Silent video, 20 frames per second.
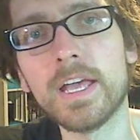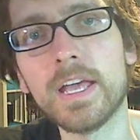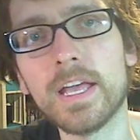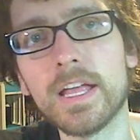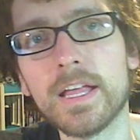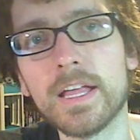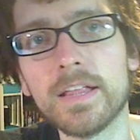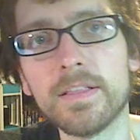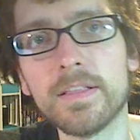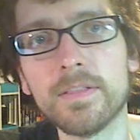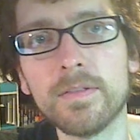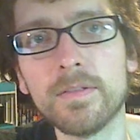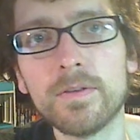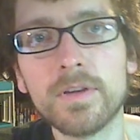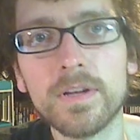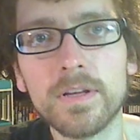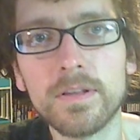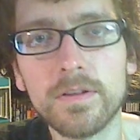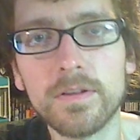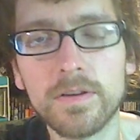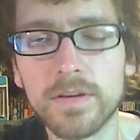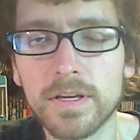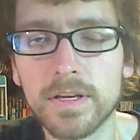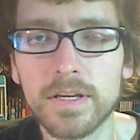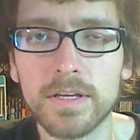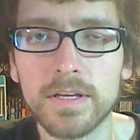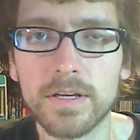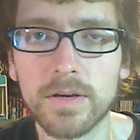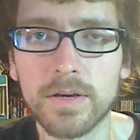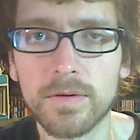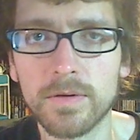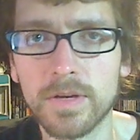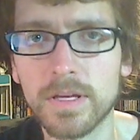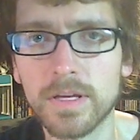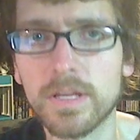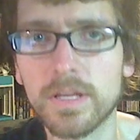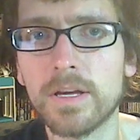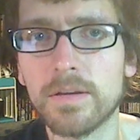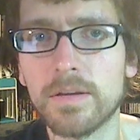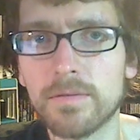and look, you know,
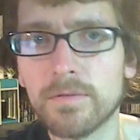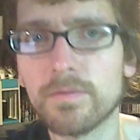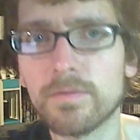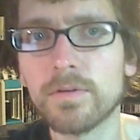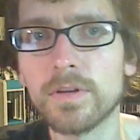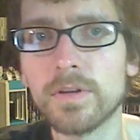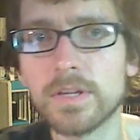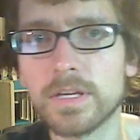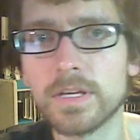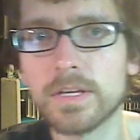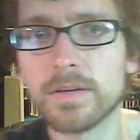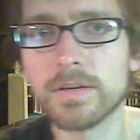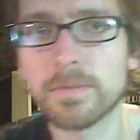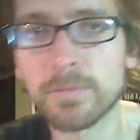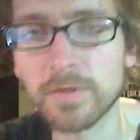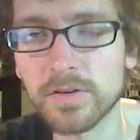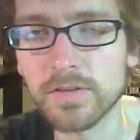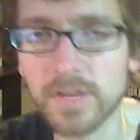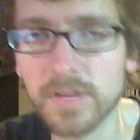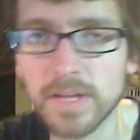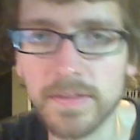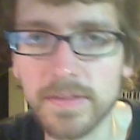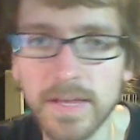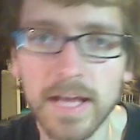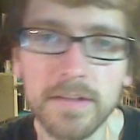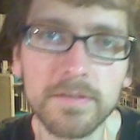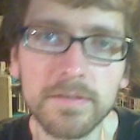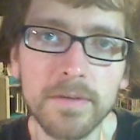really appreciate that.